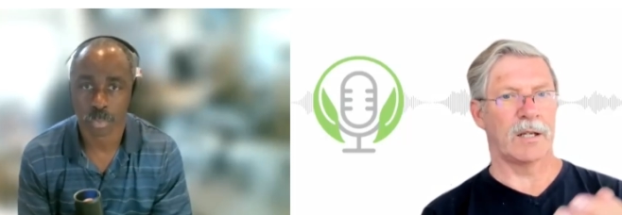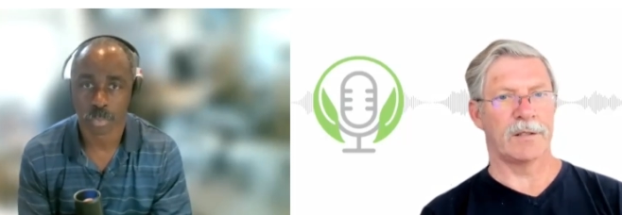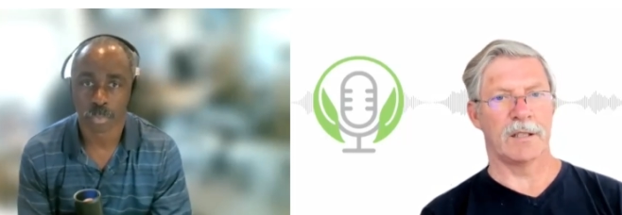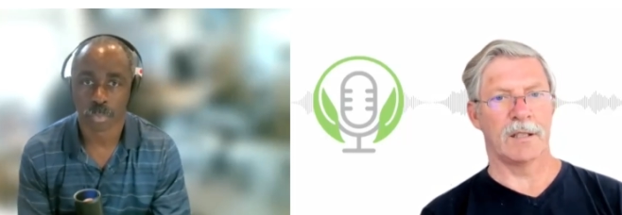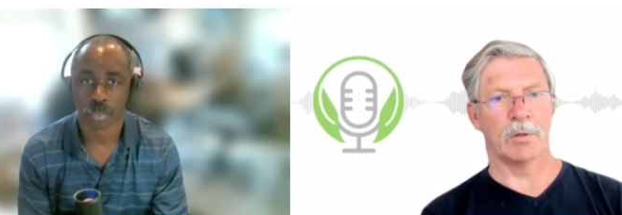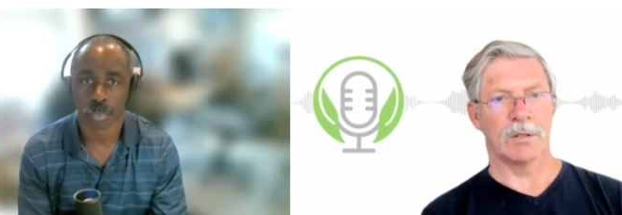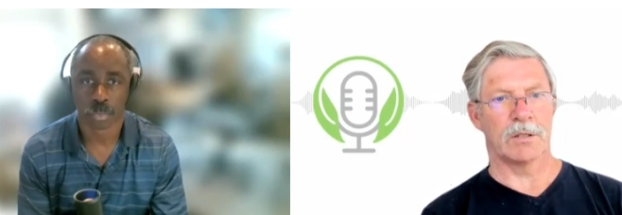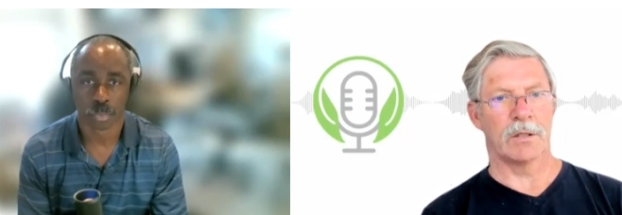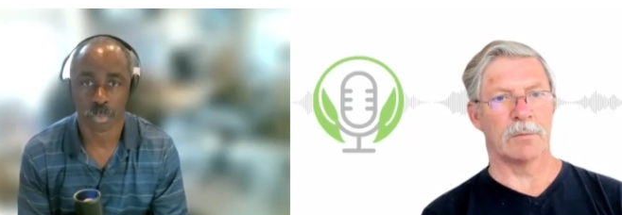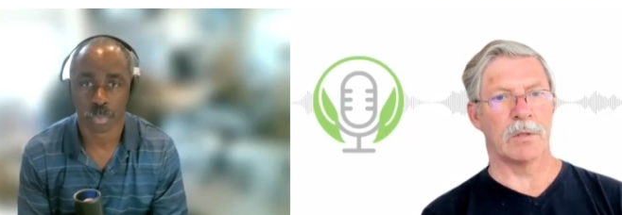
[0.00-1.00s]
Speaker 1: I think that was
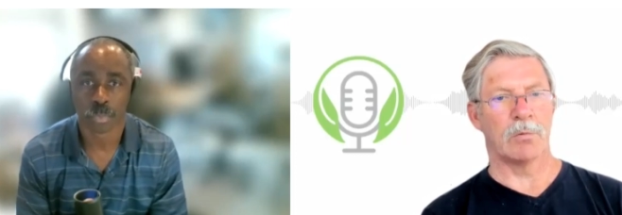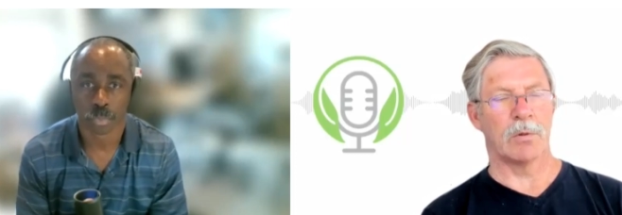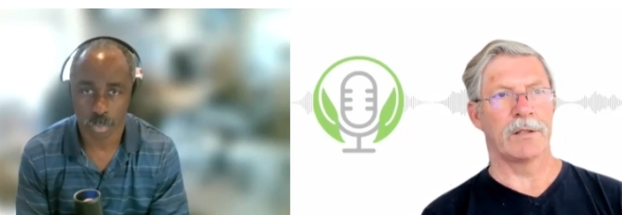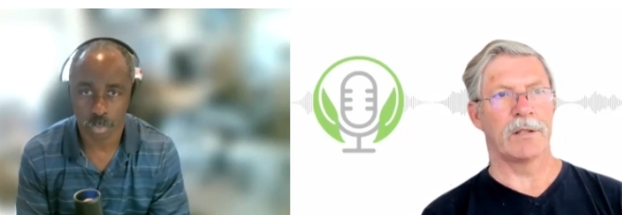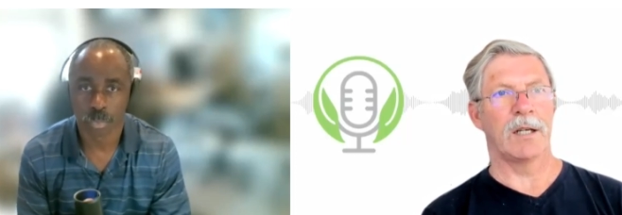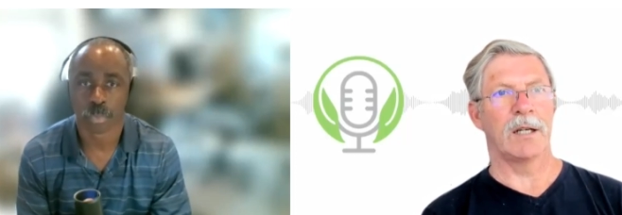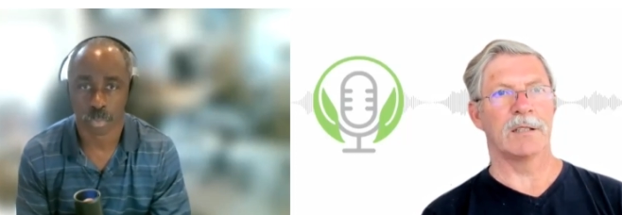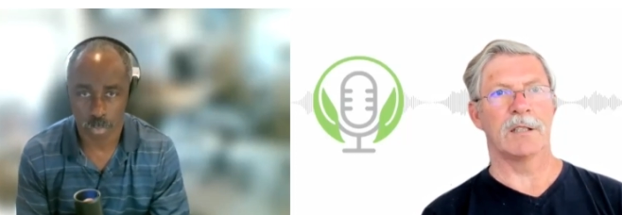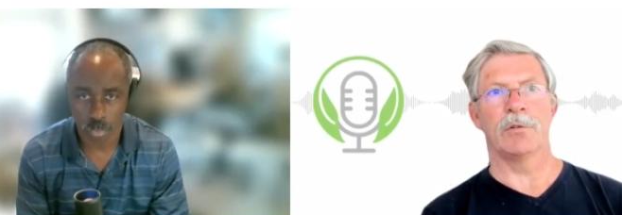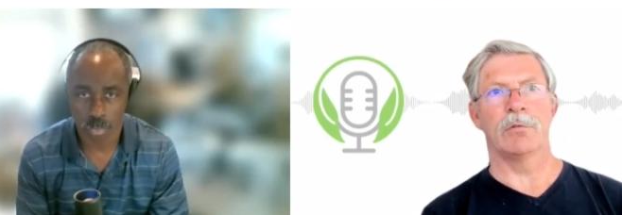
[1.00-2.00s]
your number one thing.
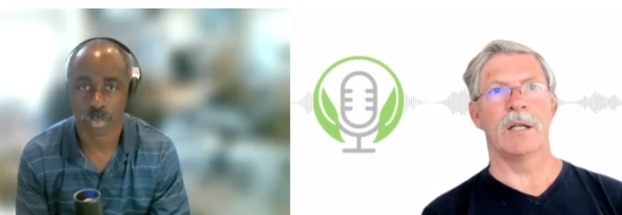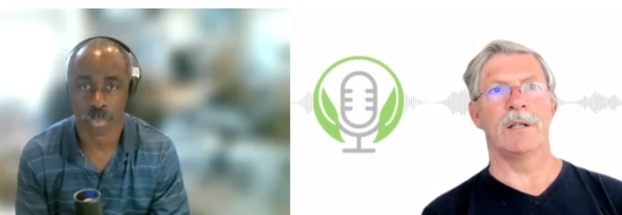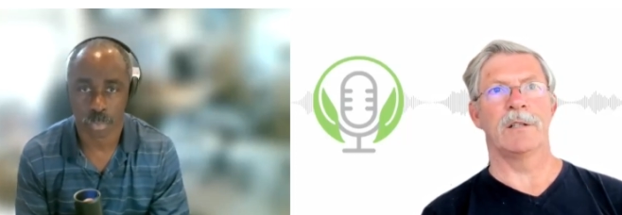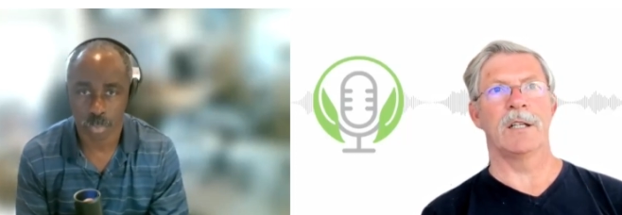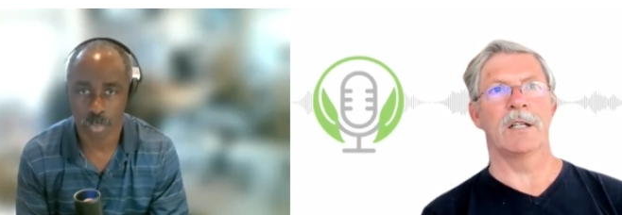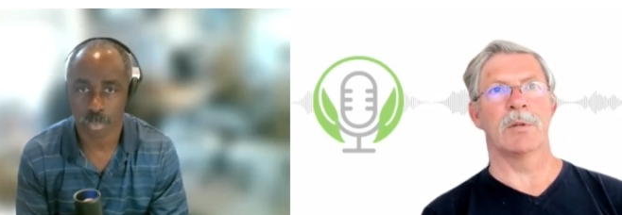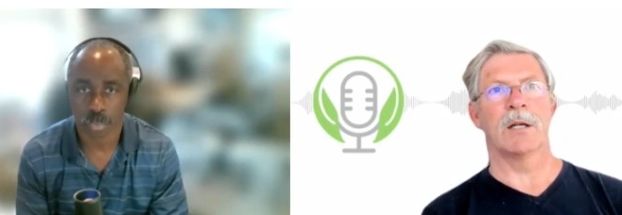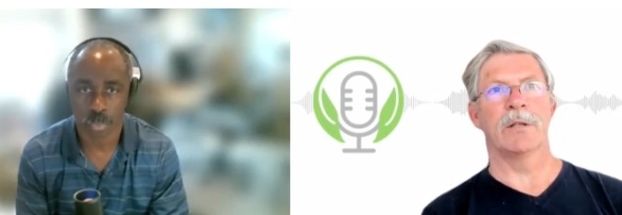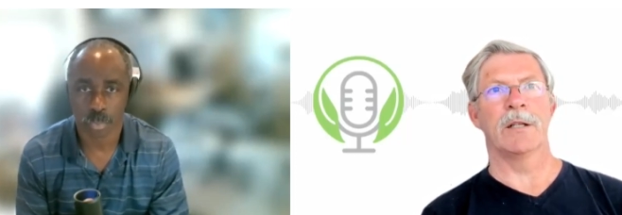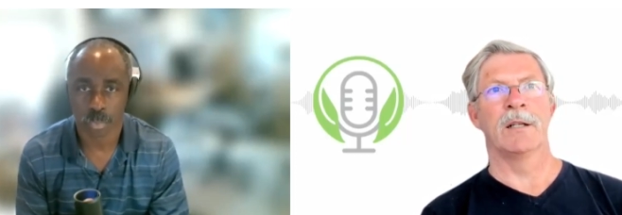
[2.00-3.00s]
Is if you really think
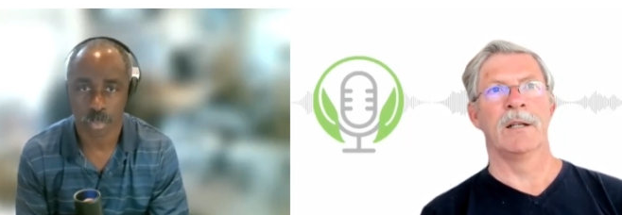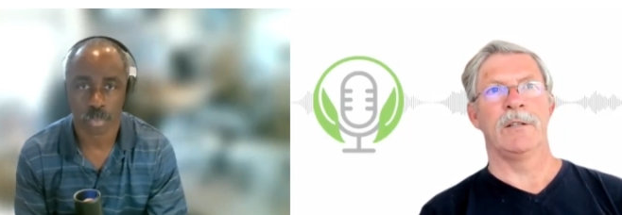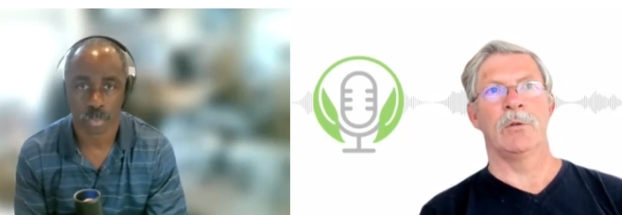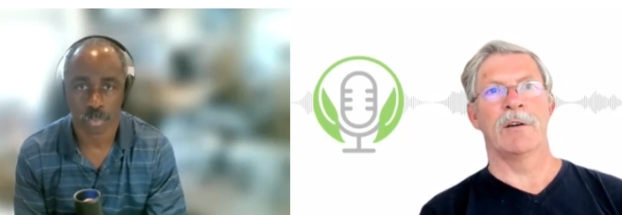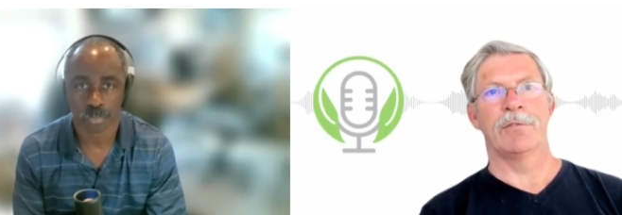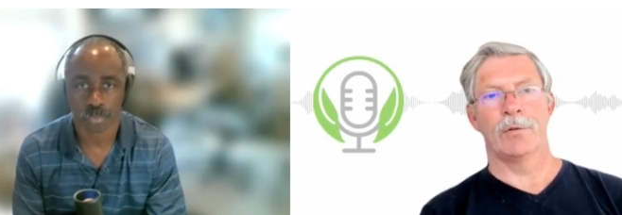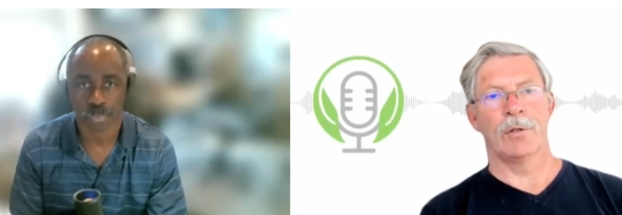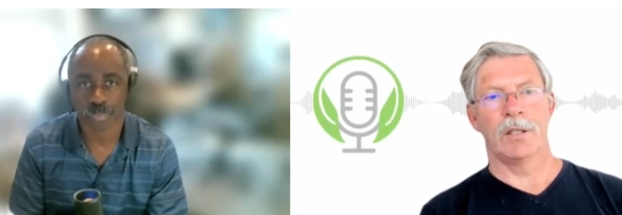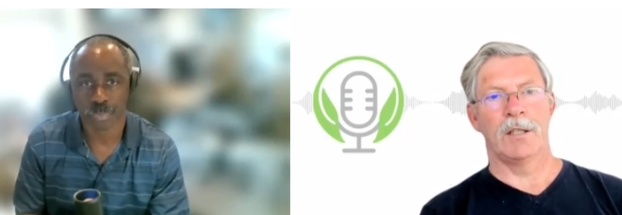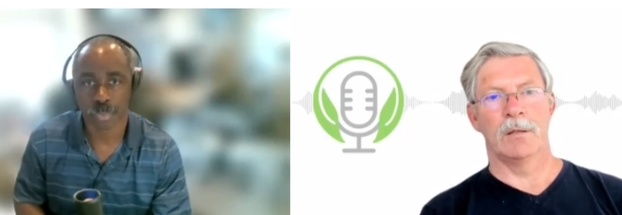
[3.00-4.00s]
about it, you have a
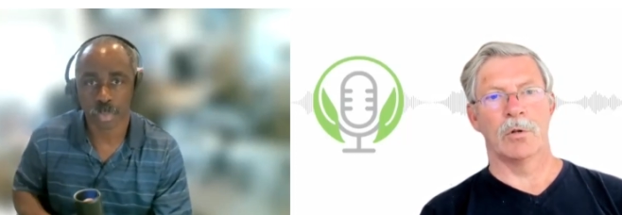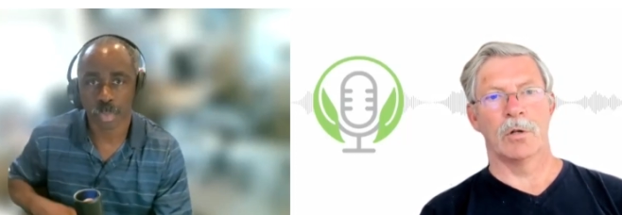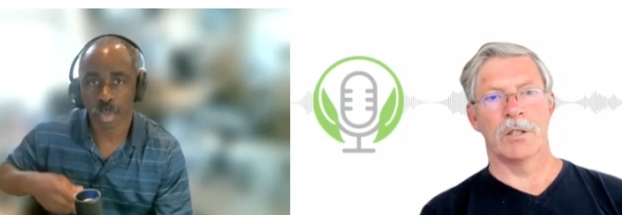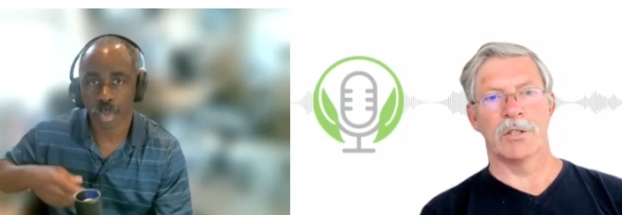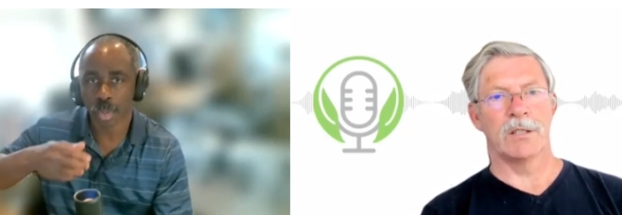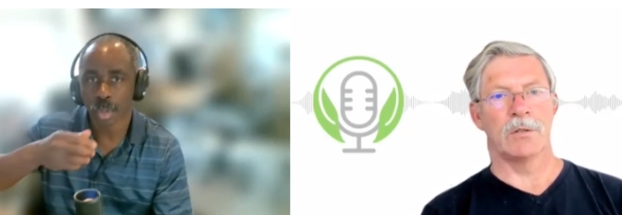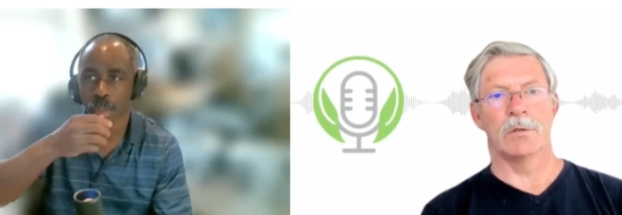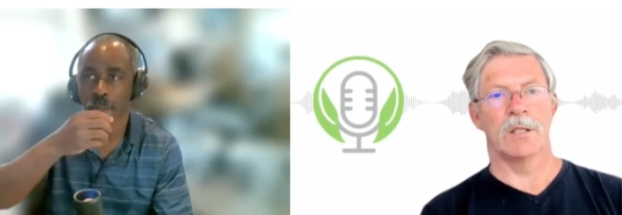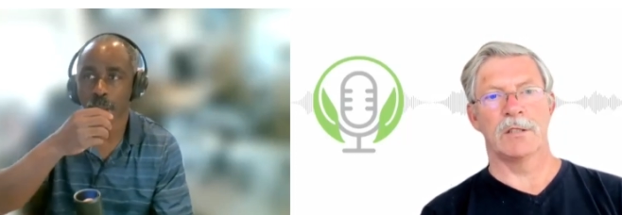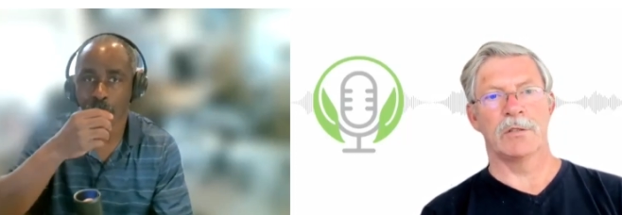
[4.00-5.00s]
30 year mortgage that you
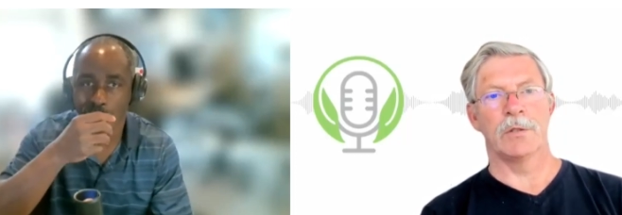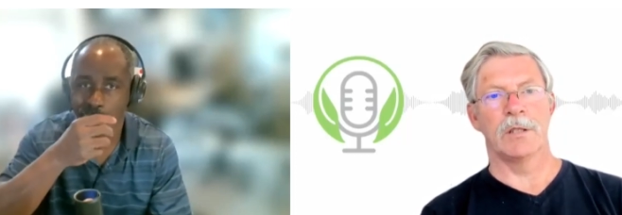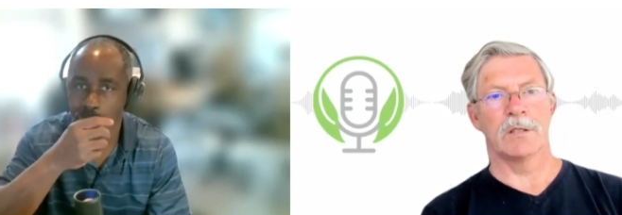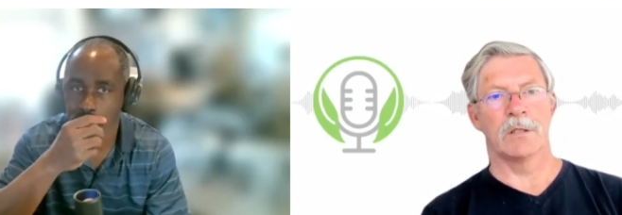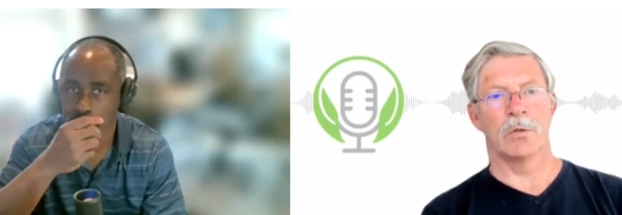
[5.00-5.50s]
did two years